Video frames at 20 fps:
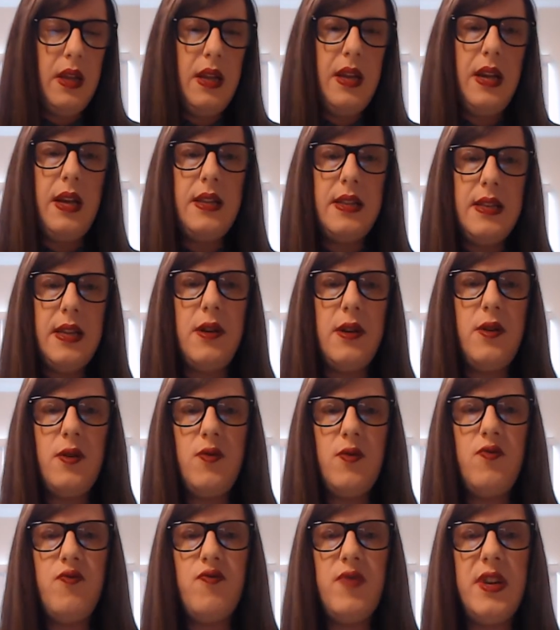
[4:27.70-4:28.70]
And
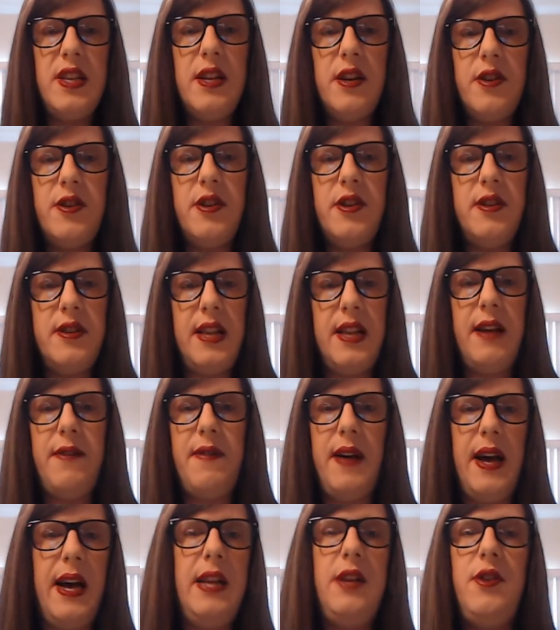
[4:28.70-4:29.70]
so researchers have
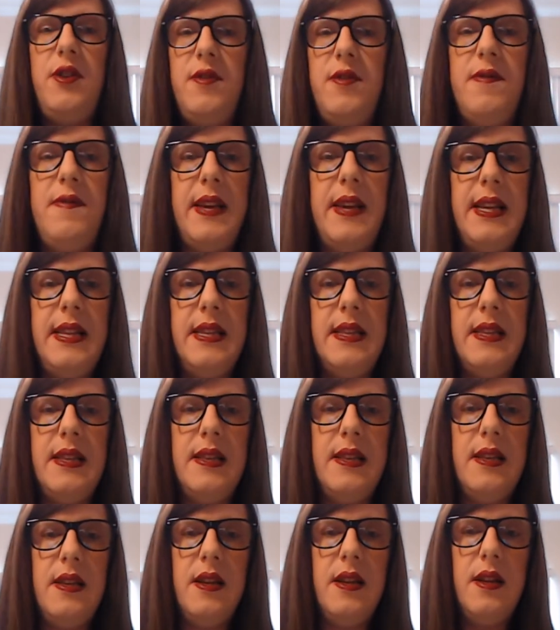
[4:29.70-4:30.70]
had to
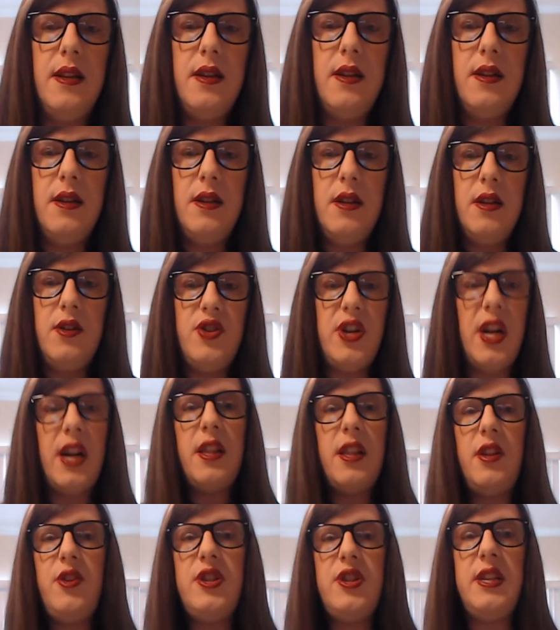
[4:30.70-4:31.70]
face
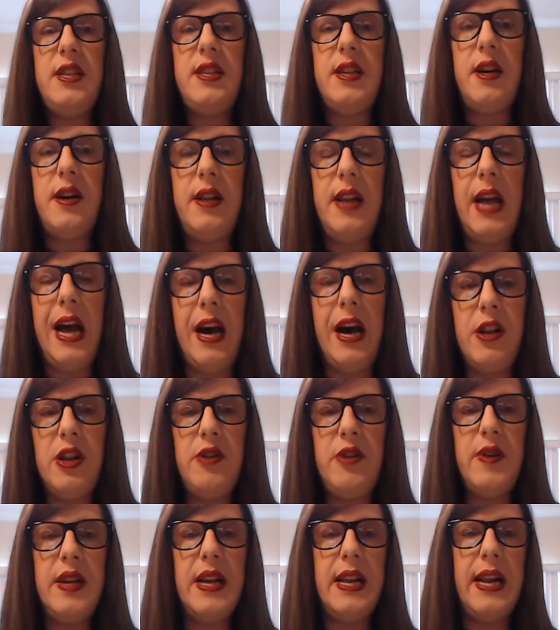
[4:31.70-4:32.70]
challenges on how do
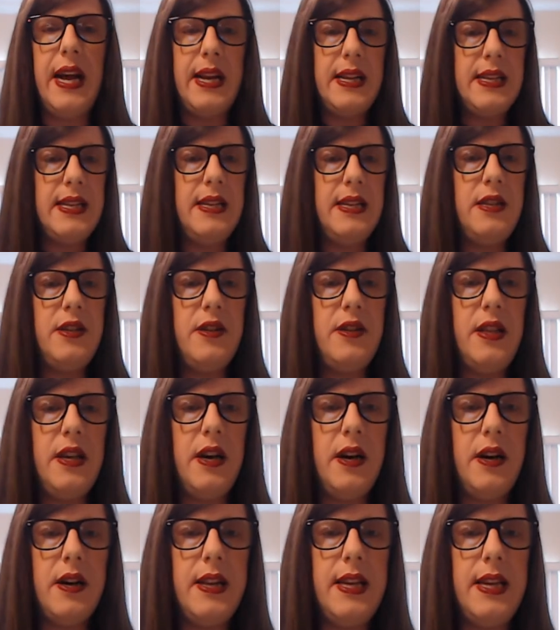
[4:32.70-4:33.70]
you get access to the
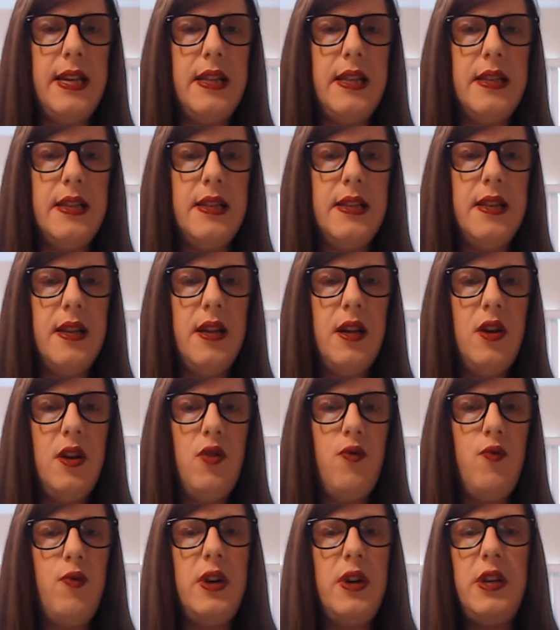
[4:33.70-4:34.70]
audience,
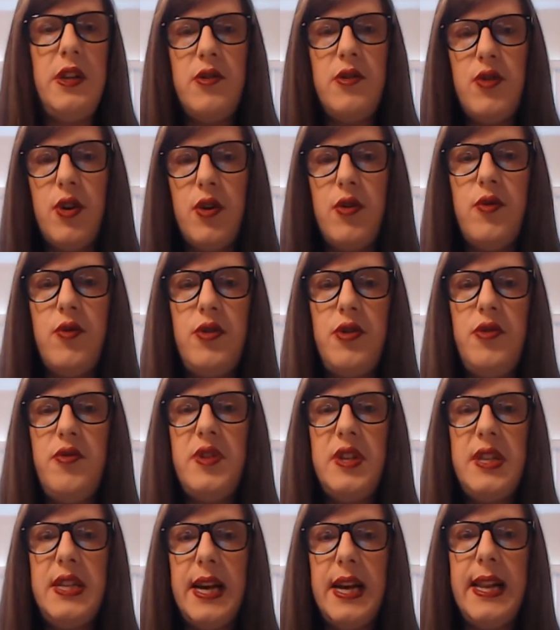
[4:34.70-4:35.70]
where do you go to
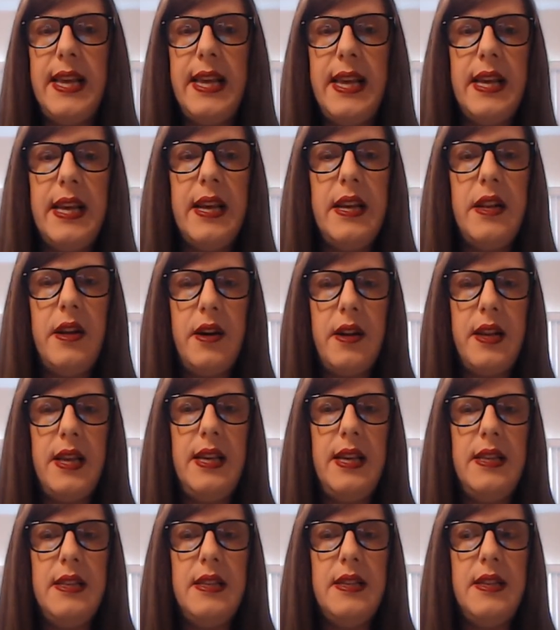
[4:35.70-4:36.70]
study an
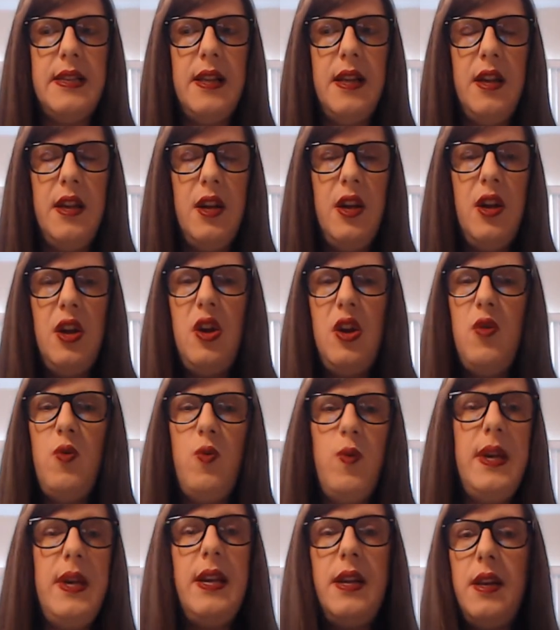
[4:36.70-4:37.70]
audience,
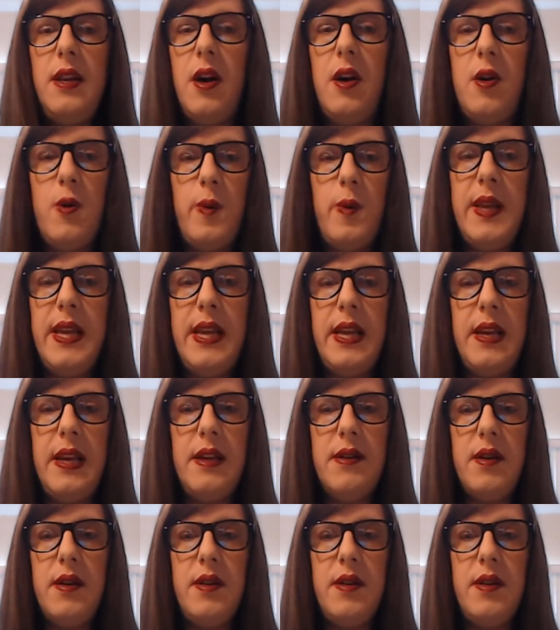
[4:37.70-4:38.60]
when are we